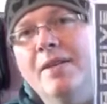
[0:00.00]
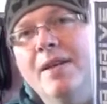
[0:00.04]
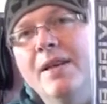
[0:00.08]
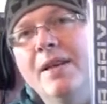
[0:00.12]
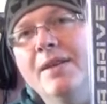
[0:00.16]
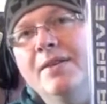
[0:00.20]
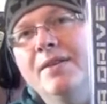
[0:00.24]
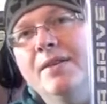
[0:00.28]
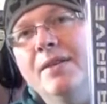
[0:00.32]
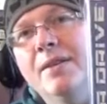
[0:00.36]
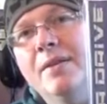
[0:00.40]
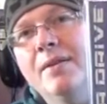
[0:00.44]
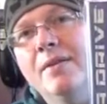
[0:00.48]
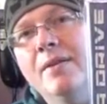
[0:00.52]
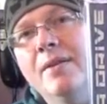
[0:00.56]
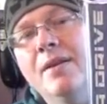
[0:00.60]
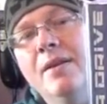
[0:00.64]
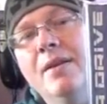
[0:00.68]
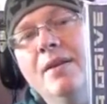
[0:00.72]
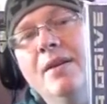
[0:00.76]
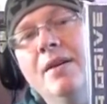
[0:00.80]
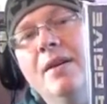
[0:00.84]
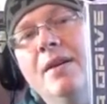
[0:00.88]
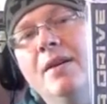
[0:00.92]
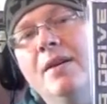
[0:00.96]
glad to,
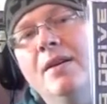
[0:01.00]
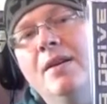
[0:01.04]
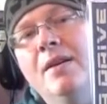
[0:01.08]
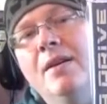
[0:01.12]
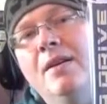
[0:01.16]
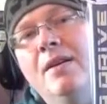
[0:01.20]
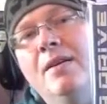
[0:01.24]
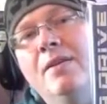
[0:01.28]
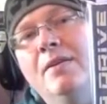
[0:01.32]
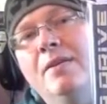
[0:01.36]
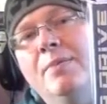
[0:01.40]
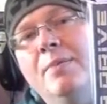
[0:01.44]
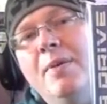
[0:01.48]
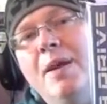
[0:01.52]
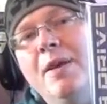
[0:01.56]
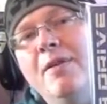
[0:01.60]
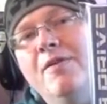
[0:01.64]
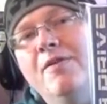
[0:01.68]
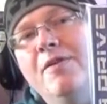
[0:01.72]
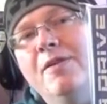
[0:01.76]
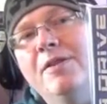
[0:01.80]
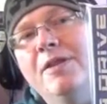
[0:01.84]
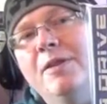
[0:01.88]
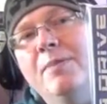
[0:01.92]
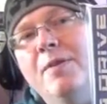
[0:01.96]
to pay
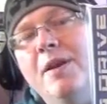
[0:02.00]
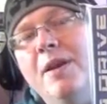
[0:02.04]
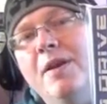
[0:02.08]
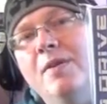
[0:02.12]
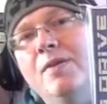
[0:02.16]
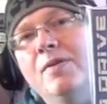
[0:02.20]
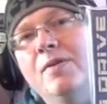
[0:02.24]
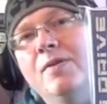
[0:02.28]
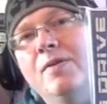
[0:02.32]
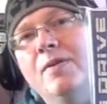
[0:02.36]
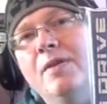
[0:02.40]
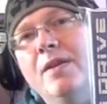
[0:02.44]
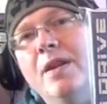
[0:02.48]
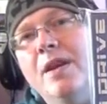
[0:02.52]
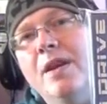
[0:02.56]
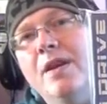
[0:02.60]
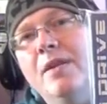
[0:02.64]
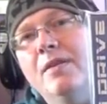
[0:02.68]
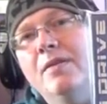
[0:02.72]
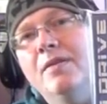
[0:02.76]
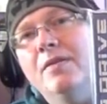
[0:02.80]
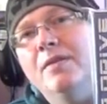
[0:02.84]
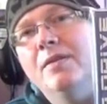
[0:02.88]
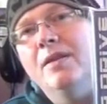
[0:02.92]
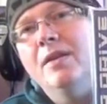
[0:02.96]
£30 for
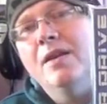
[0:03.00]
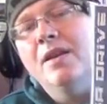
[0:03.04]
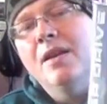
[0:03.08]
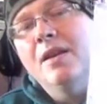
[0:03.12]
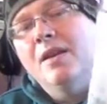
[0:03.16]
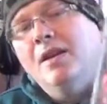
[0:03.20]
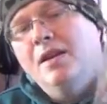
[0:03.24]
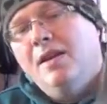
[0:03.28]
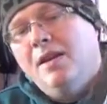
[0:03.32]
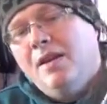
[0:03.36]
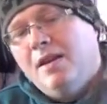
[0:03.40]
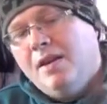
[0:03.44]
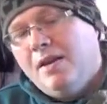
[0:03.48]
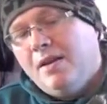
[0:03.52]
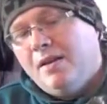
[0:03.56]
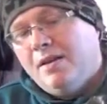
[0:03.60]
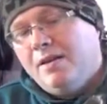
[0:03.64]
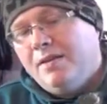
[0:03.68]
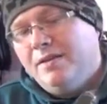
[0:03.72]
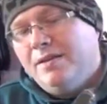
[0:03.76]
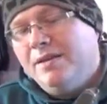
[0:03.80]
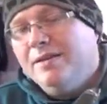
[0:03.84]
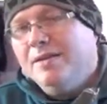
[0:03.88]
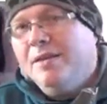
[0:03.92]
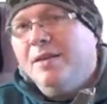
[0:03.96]
that.
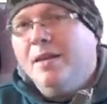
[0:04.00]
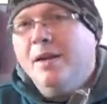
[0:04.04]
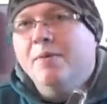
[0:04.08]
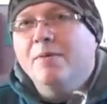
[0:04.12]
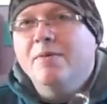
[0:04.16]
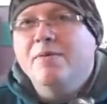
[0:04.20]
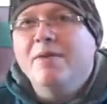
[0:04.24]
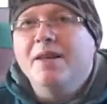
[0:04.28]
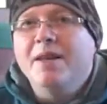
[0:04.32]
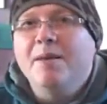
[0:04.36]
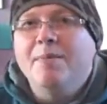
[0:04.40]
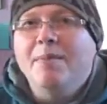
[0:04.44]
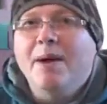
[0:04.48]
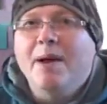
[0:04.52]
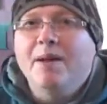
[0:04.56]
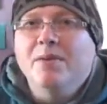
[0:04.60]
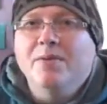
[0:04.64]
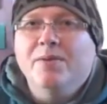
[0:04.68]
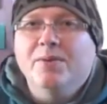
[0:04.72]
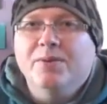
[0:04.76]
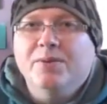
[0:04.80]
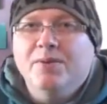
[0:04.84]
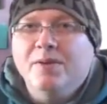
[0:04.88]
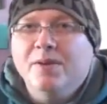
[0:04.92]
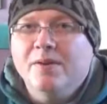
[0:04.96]
It doesn't come with any
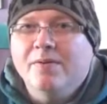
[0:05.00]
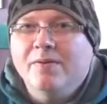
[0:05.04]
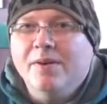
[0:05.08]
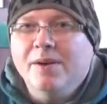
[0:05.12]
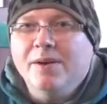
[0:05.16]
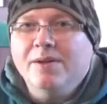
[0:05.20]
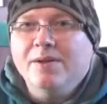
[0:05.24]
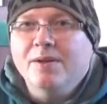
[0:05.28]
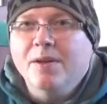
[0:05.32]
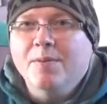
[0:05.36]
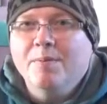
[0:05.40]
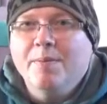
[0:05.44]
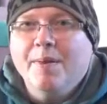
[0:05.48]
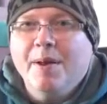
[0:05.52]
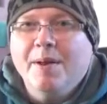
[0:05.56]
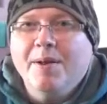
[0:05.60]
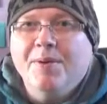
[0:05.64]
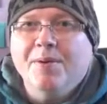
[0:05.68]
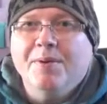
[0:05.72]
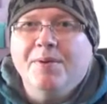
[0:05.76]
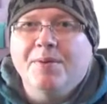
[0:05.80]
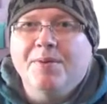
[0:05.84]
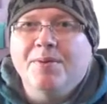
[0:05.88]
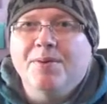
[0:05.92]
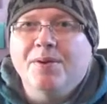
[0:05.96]
manuals or anything, there's no
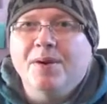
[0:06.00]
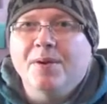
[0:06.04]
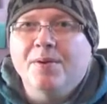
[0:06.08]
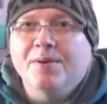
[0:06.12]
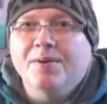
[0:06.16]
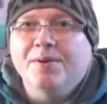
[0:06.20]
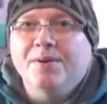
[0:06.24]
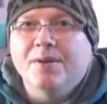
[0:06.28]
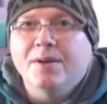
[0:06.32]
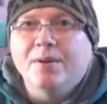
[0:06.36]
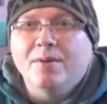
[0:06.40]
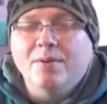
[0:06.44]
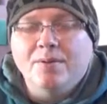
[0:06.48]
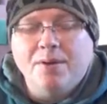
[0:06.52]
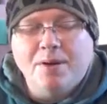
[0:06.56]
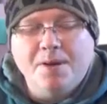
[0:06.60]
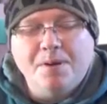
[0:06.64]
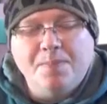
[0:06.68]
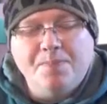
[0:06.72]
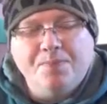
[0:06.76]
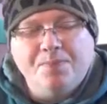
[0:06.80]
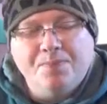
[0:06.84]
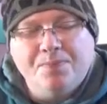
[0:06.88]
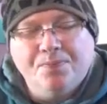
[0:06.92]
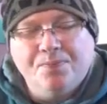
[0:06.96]
manuals though, so um,